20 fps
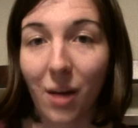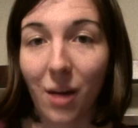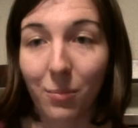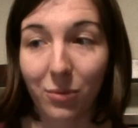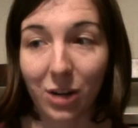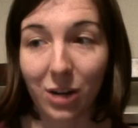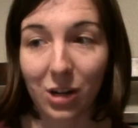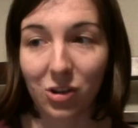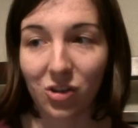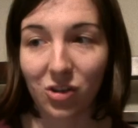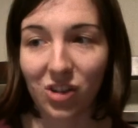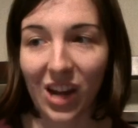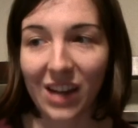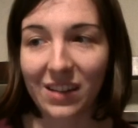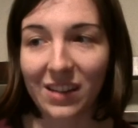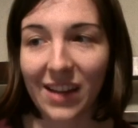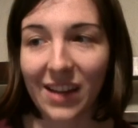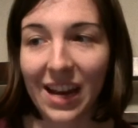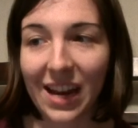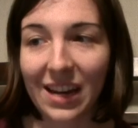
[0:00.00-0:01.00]
Operation
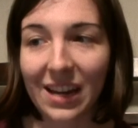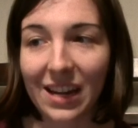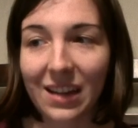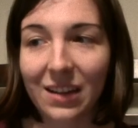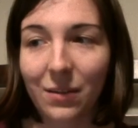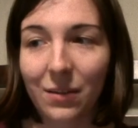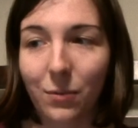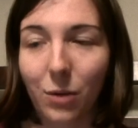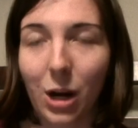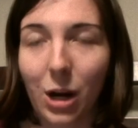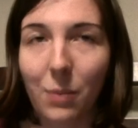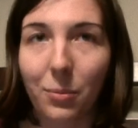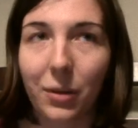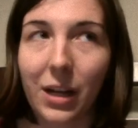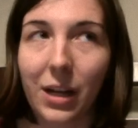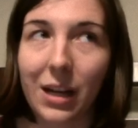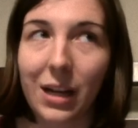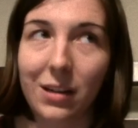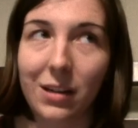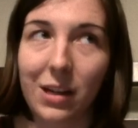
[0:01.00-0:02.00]
Titanic, where I
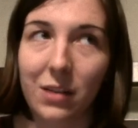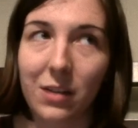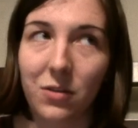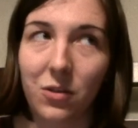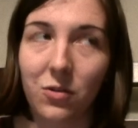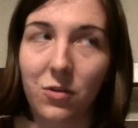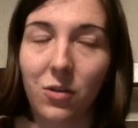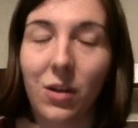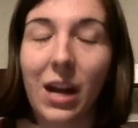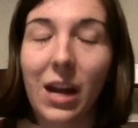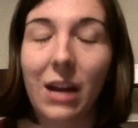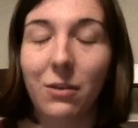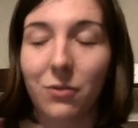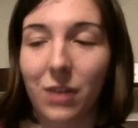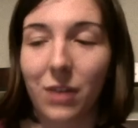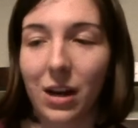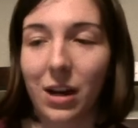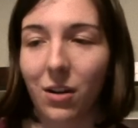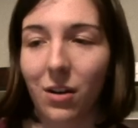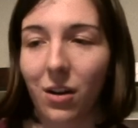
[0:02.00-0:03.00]
played Nancy Drew and
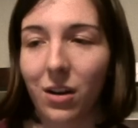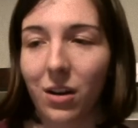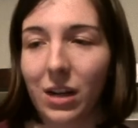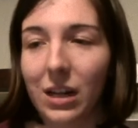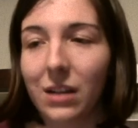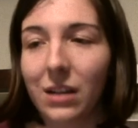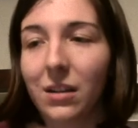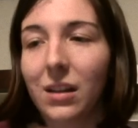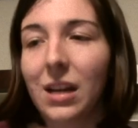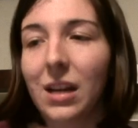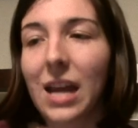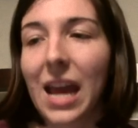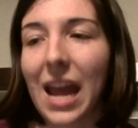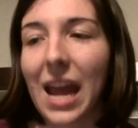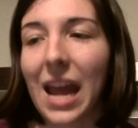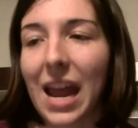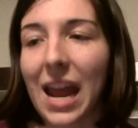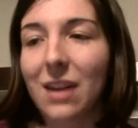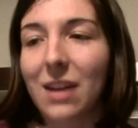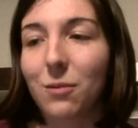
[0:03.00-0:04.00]
Frank Hardy,
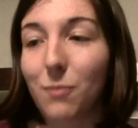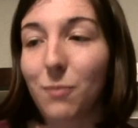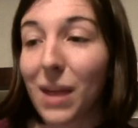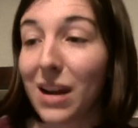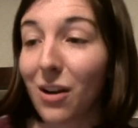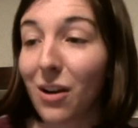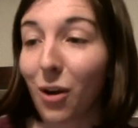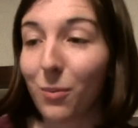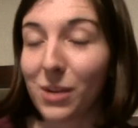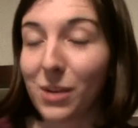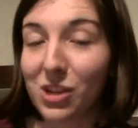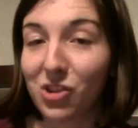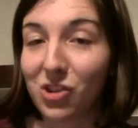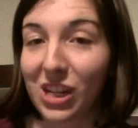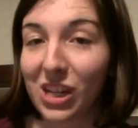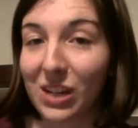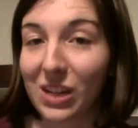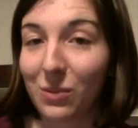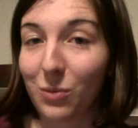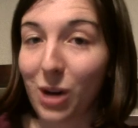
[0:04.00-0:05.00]
and Maid
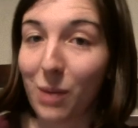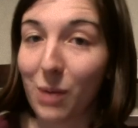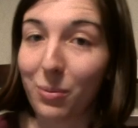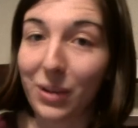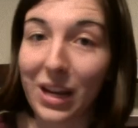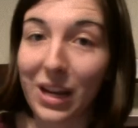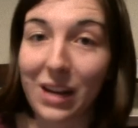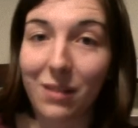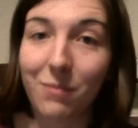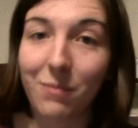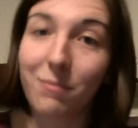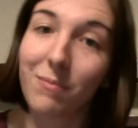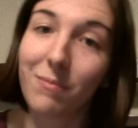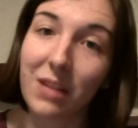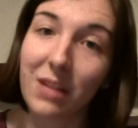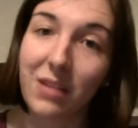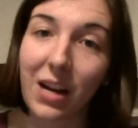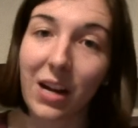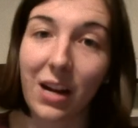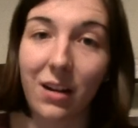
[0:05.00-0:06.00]
RPG, where I played
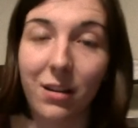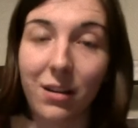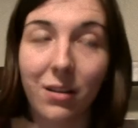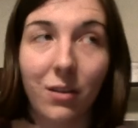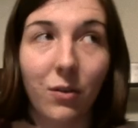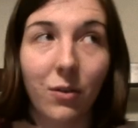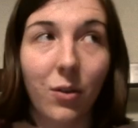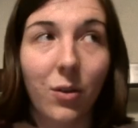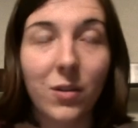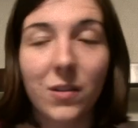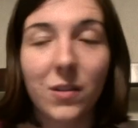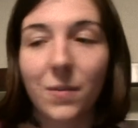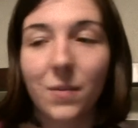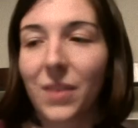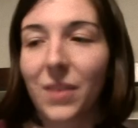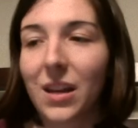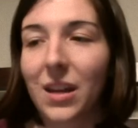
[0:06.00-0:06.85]
Maid Diana, of course.